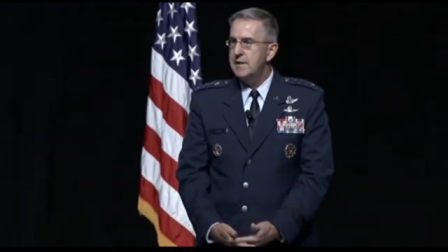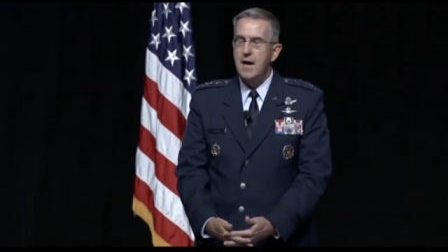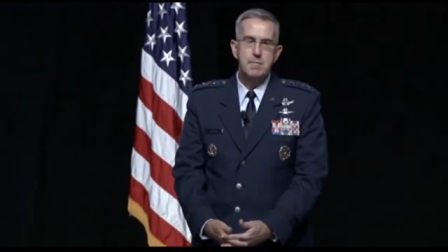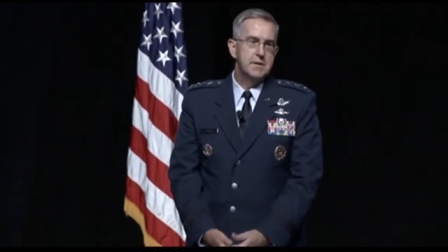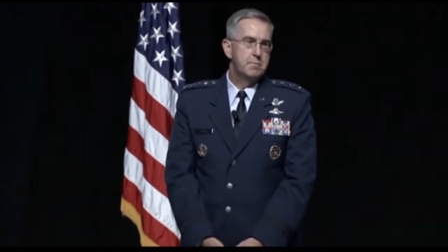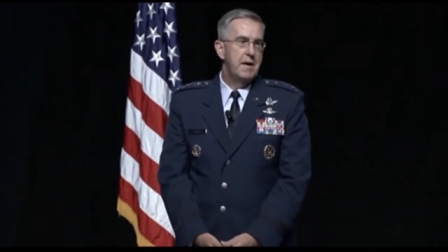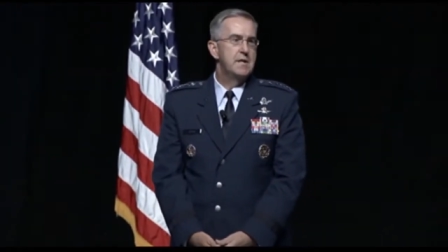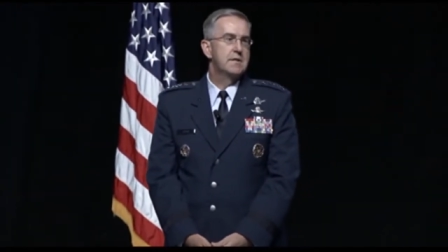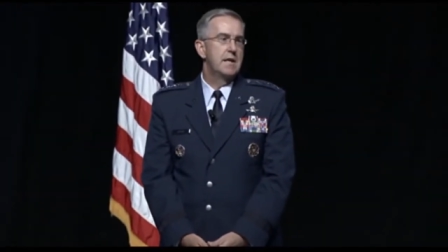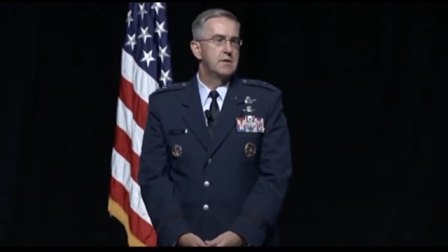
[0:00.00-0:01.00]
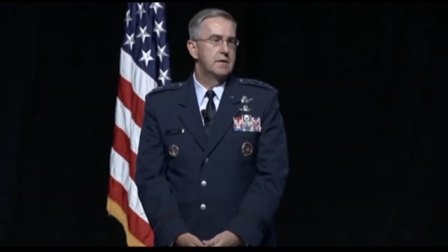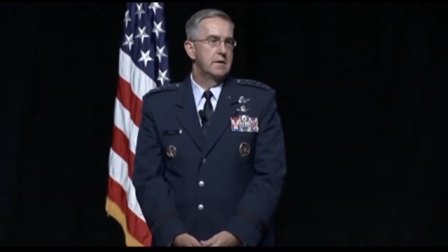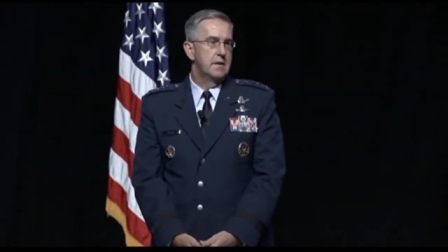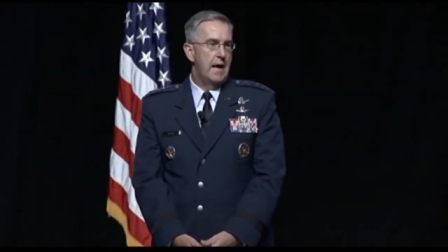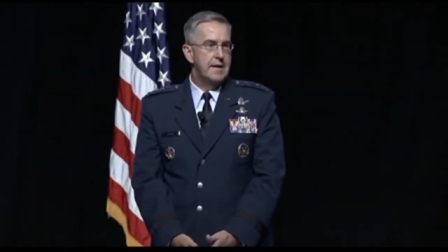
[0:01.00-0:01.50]
Three times the space
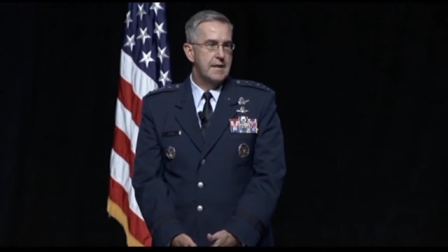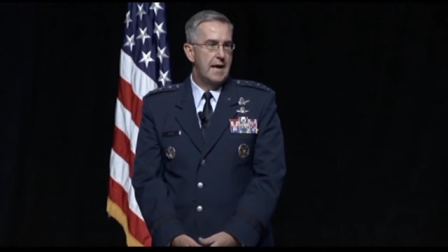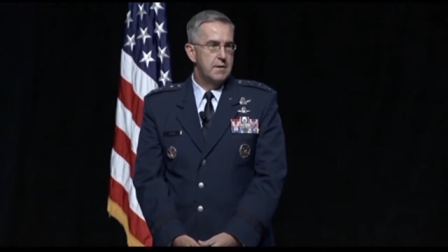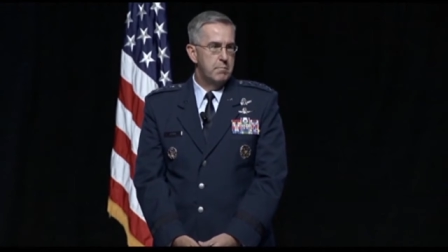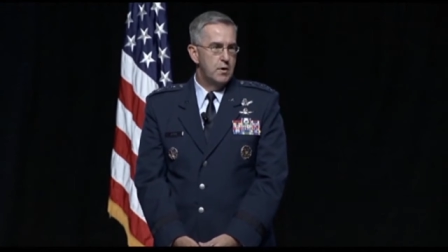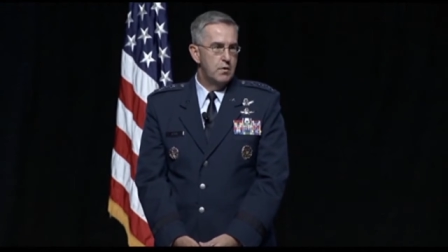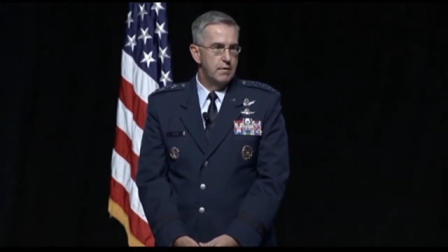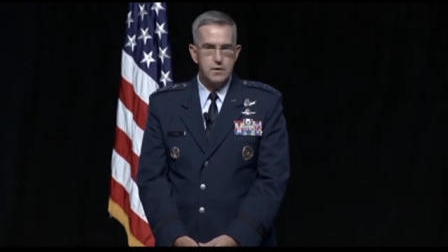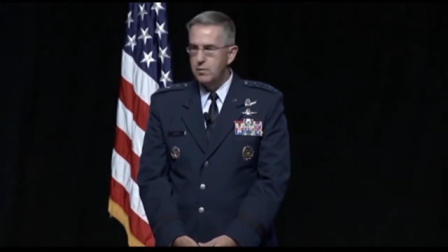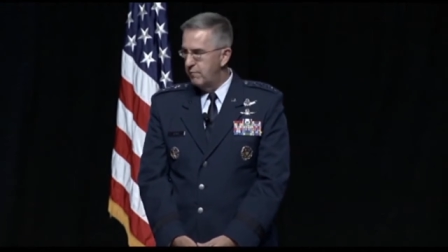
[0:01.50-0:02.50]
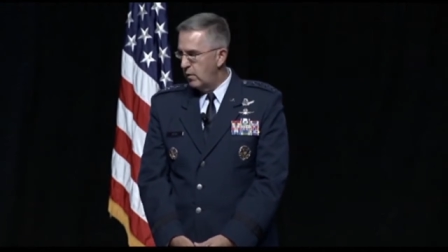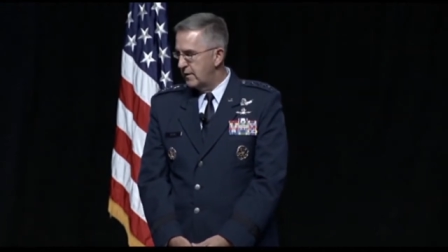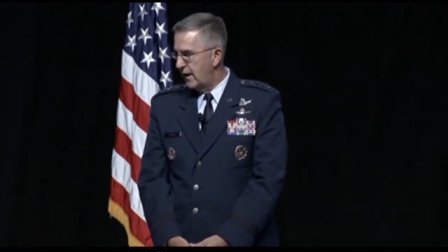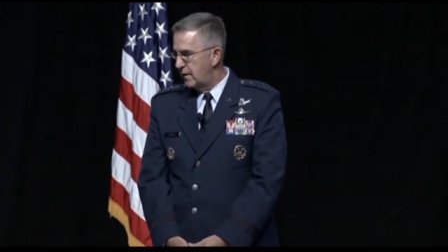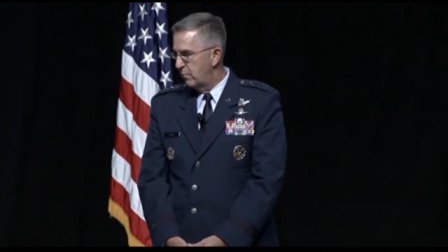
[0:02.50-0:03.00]
station has had to maneuver to
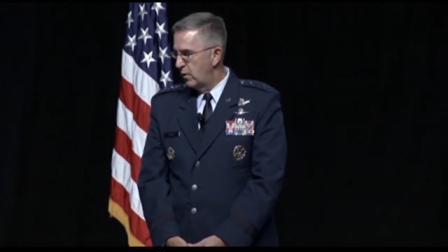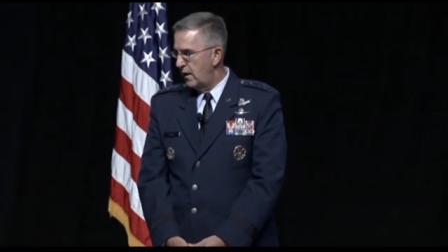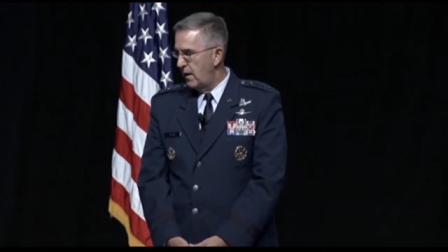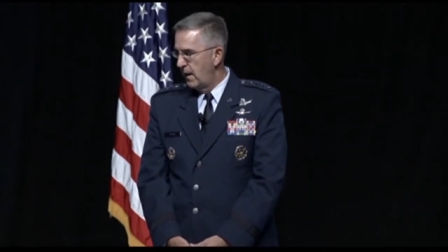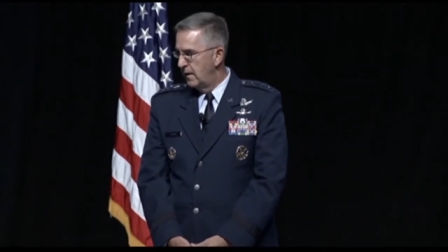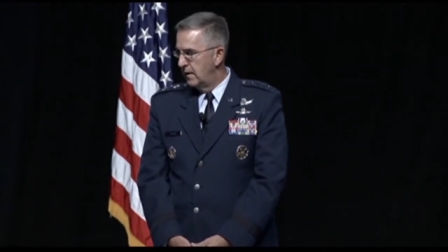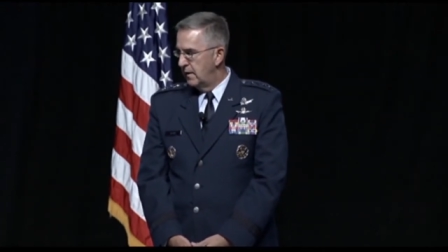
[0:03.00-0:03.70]
avoid that debris.